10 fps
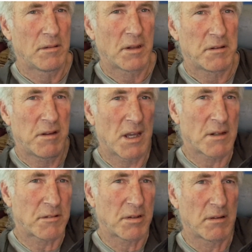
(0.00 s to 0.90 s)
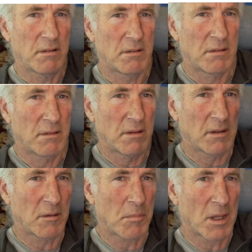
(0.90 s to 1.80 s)
The dent
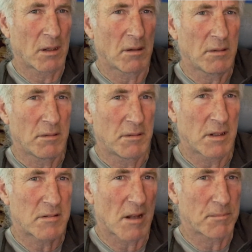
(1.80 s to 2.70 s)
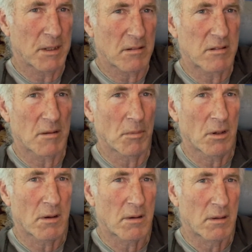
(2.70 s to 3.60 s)
in the middle does something
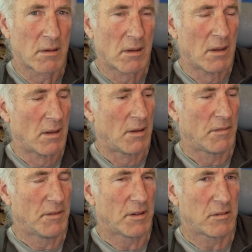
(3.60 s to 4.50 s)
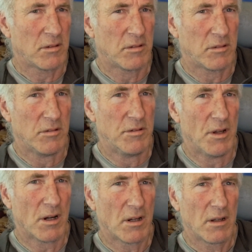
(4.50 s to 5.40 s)
similar. The
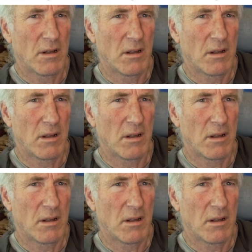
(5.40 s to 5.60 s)
d